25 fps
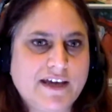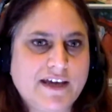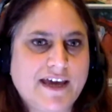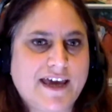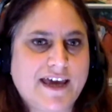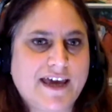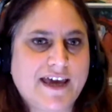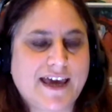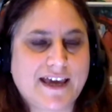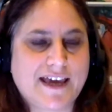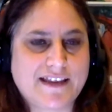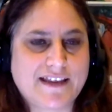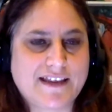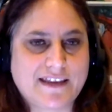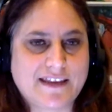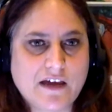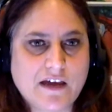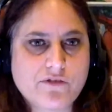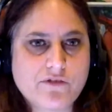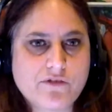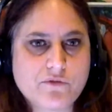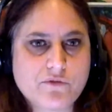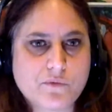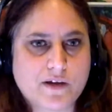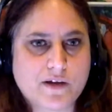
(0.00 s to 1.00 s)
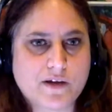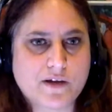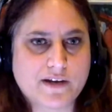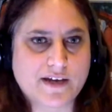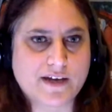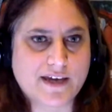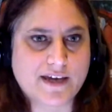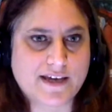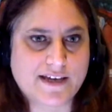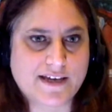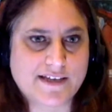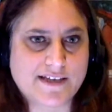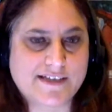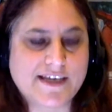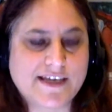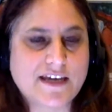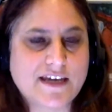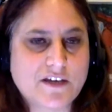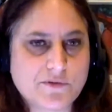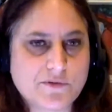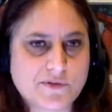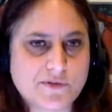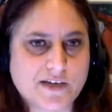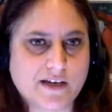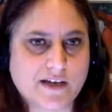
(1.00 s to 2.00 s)
And the other one is
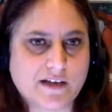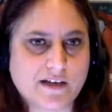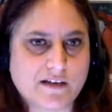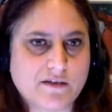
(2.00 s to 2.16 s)
InQtel,